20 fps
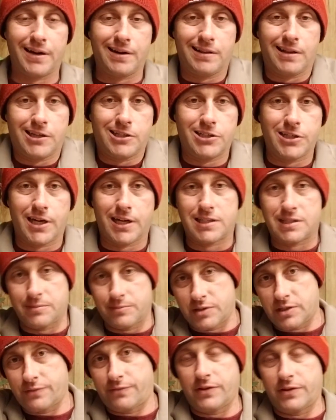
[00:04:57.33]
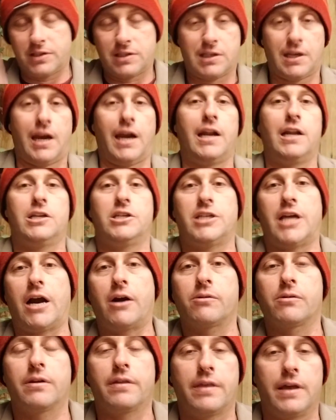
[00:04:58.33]
unless you got some sophisticated
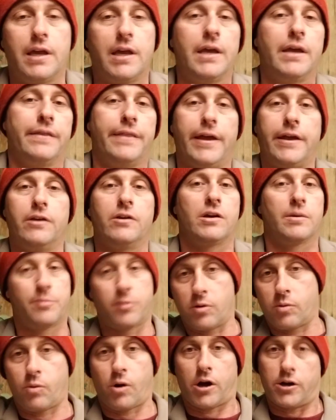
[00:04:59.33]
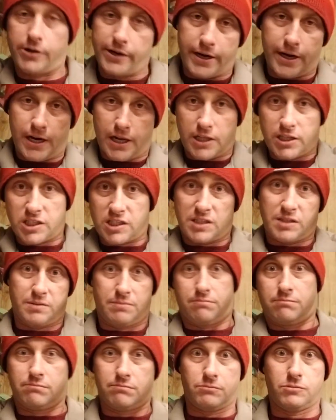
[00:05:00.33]
shower thingy that you could pour water in and it
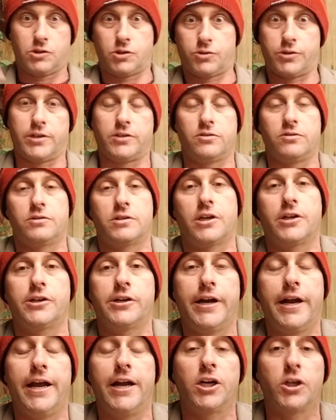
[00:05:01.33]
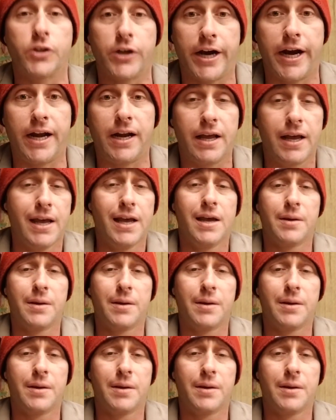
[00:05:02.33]
drizzles on your head, great.